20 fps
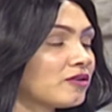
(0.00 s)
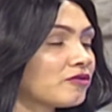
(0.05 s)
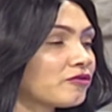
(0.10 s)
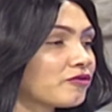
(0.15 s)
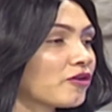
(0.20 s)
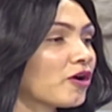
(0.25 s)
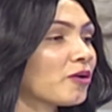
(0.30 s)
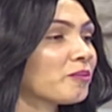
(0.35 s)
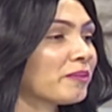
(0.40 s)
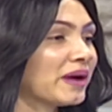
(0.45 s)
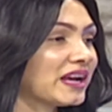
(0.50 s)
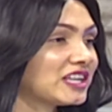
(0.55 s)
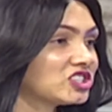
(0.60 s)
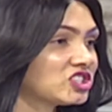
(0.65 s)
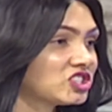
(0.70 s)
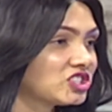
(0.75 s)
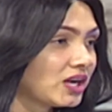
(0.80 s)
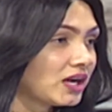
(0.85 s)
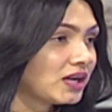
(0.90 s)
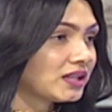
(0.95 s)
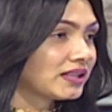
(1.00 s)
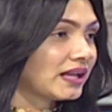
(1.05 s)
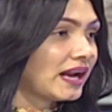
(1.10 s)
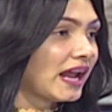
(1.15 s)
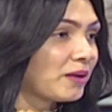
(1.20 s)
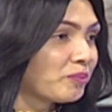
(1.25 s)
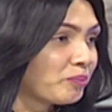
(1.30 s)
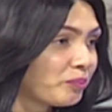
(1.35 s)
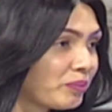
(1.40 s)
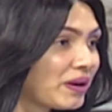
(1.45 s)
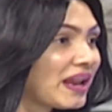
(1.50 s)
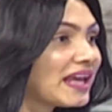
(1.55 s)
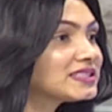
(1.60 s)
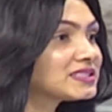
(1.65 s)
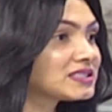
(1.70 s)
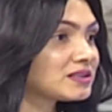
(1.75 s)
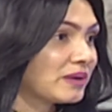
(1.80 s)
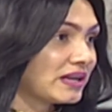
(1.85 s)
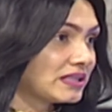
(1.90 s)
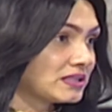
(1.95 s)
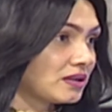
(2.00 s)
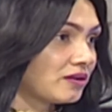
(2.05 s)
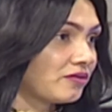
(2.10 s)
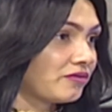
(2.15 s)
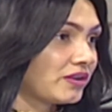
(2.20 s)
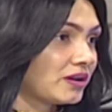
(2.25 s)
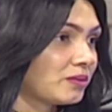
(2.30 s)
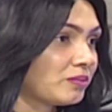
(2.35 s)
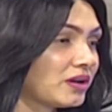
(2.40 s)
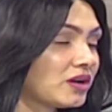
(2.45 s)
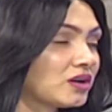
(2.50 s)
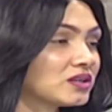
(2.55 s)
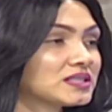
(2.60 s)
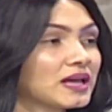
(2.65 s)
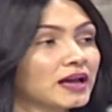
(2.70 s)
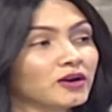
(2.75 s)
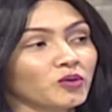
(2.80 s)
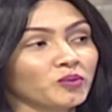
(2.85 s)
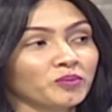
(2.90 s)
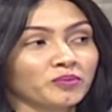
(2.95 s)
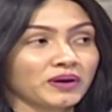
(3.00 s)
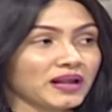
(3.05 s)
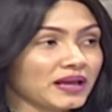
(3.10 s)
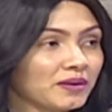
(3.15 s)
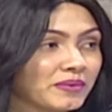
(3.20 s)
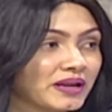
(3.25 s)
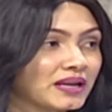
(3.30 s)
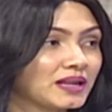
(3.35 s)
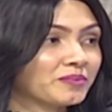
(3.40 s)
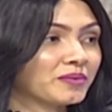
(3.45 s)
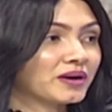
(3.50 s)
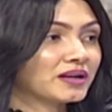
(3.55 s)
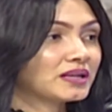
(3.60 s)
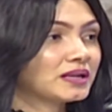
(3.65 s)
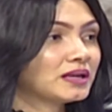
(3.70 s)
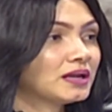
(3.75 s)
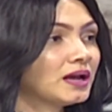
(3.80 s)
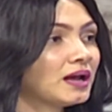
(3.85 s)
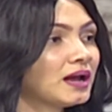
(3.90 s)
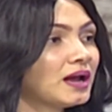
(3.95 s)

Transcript: from my shell that I placed myself in, because I don't blame anybody.